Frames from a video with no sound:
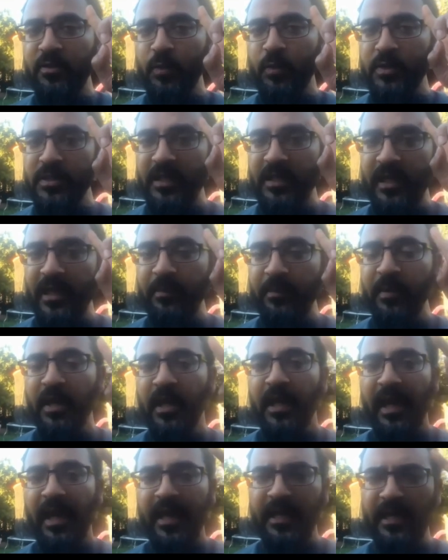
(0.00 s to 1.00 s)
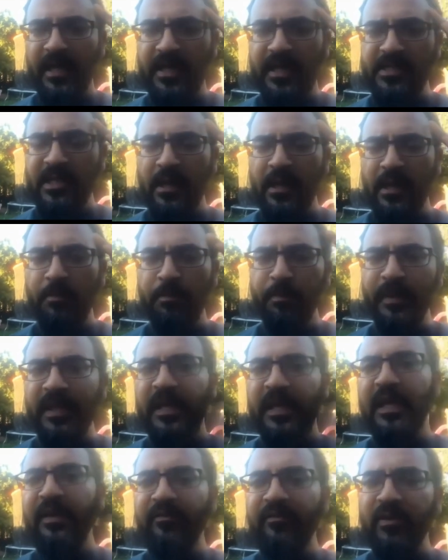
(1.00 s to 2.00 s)
wasalam and his
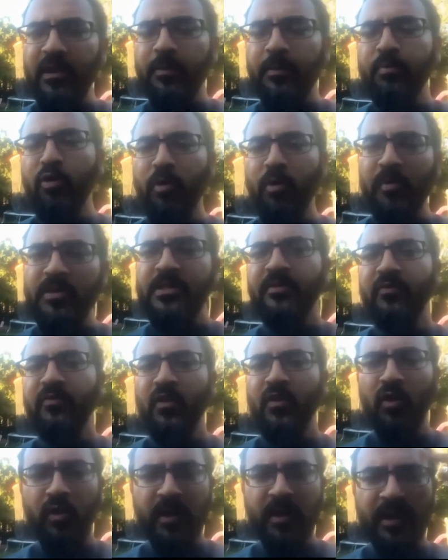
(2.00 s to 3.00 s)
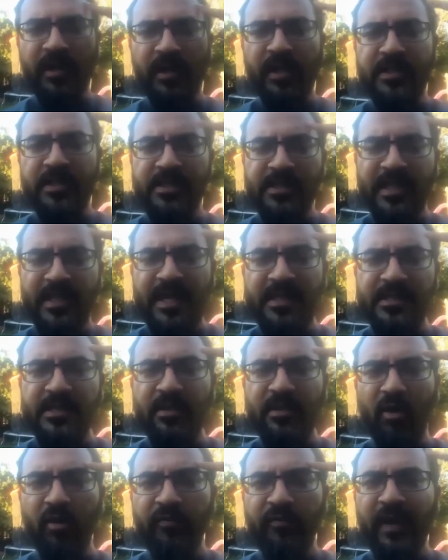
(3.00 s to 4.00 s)
belief in the promise of God and his sense
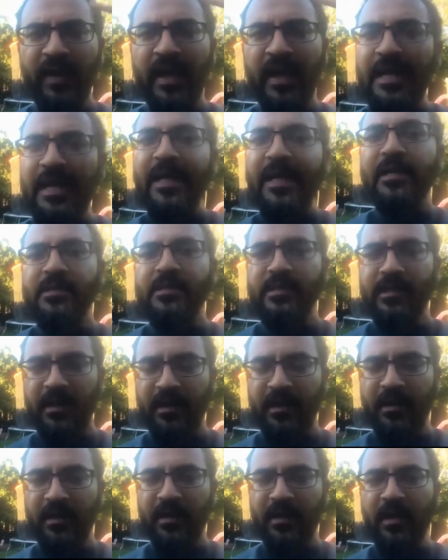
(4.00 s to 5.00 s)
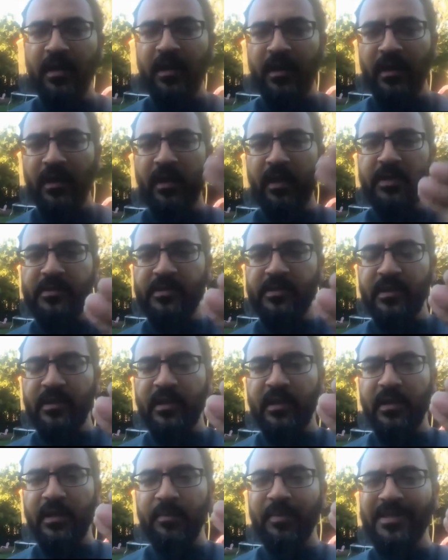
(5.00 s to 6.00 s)
of a legacy
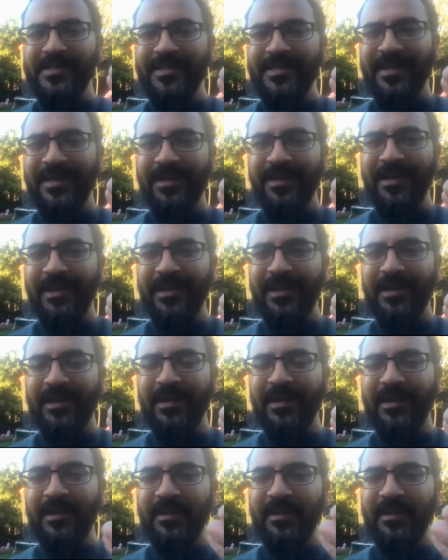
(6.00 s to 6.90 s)
can be seen in the